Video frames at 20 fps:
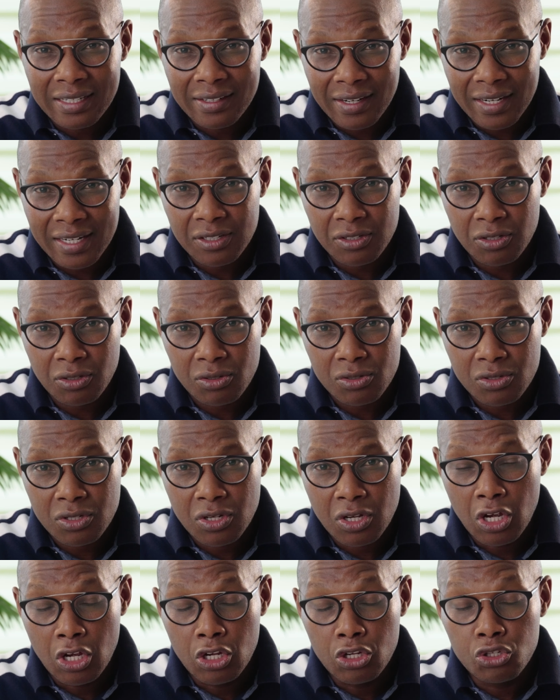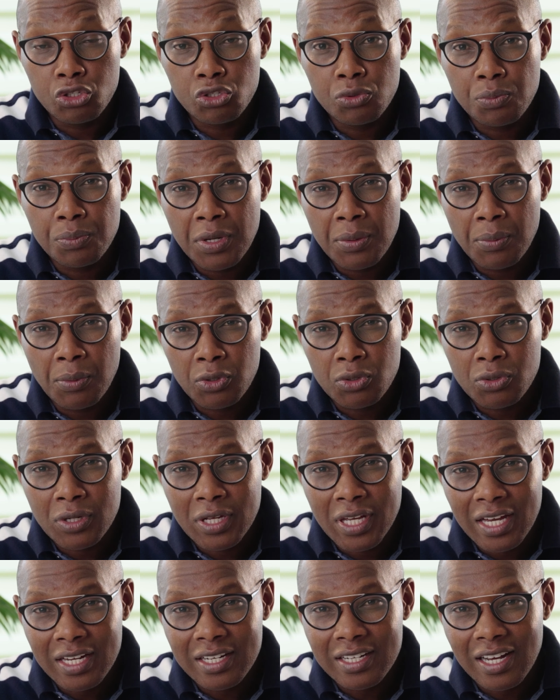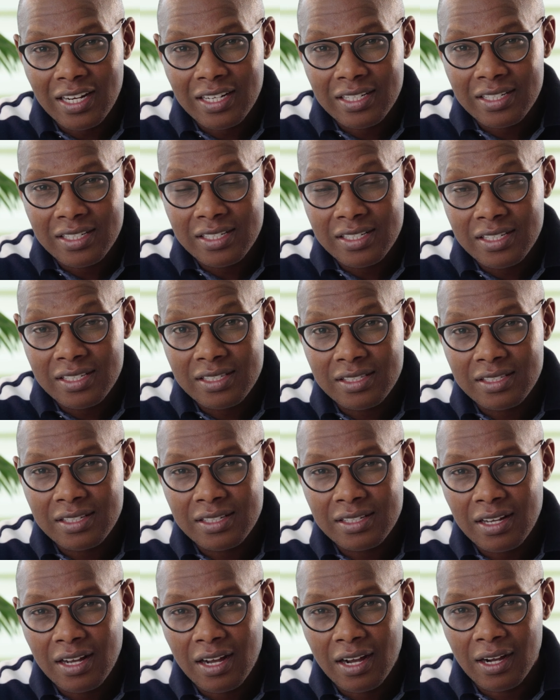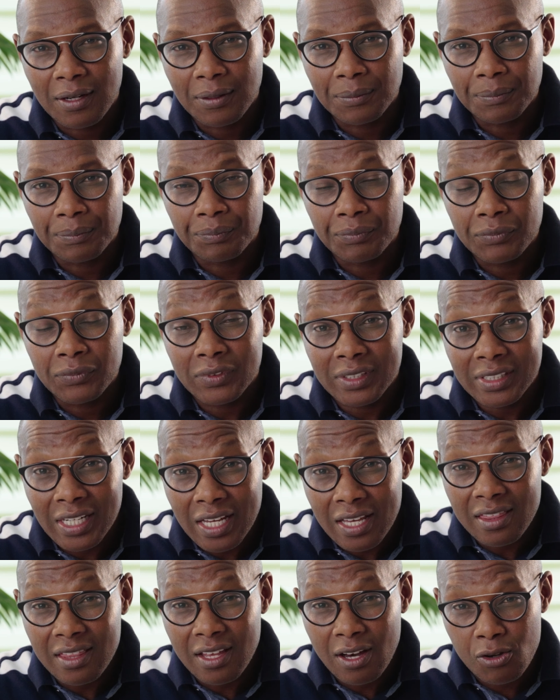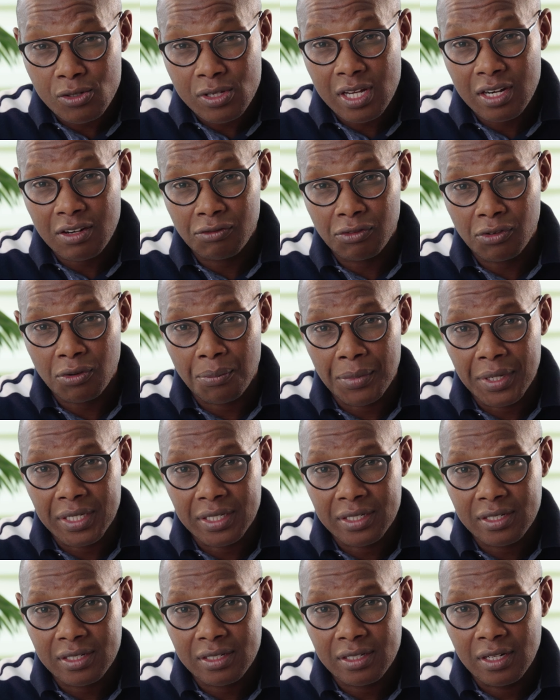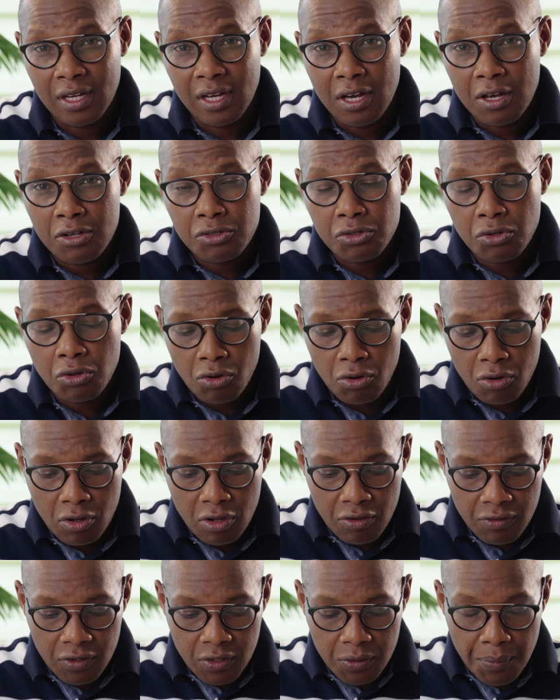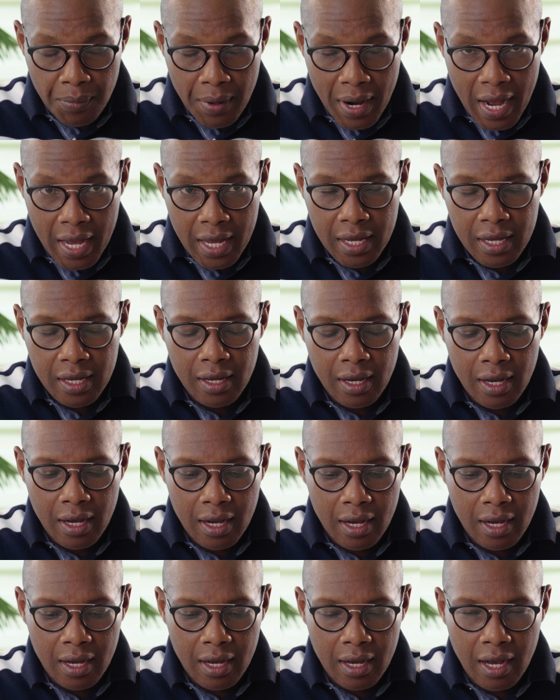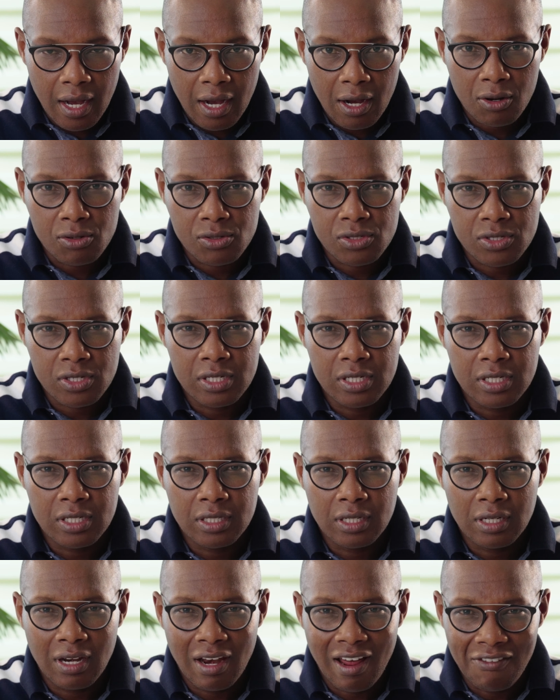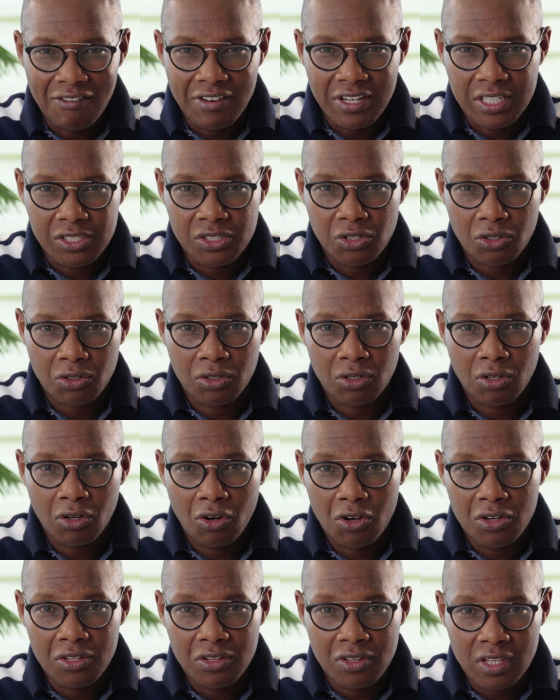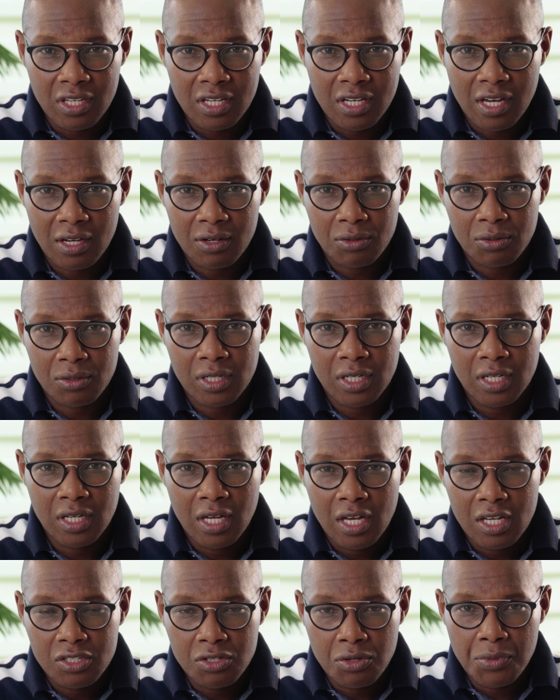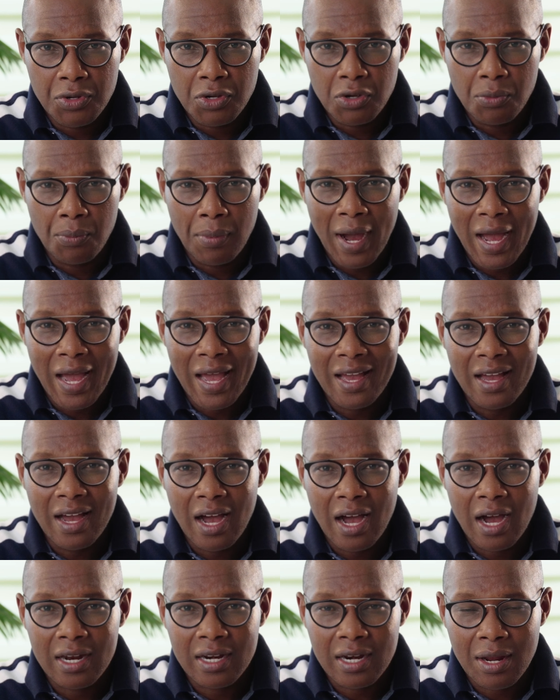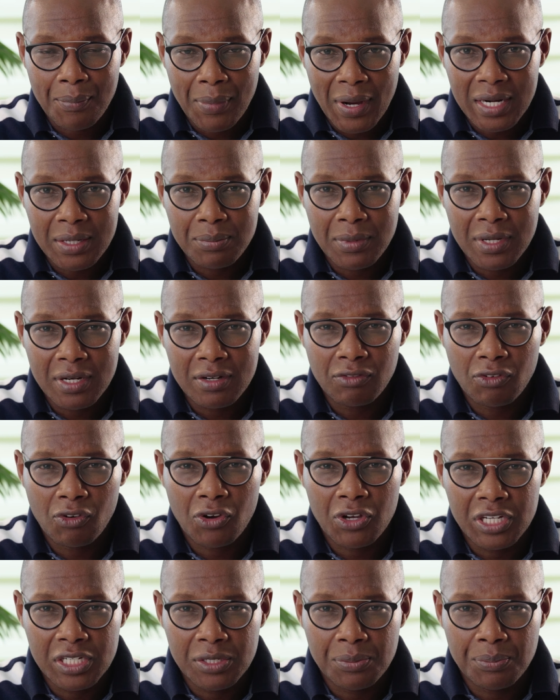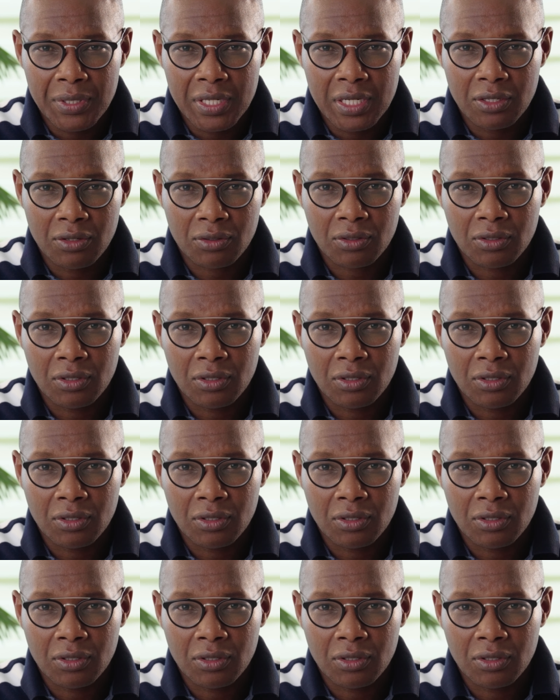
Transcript: rentals, you should be able to get at least 10,000 from it. So if you buy a house in Lavington or in Thika Road, assuming you buy an apartment for 8 million,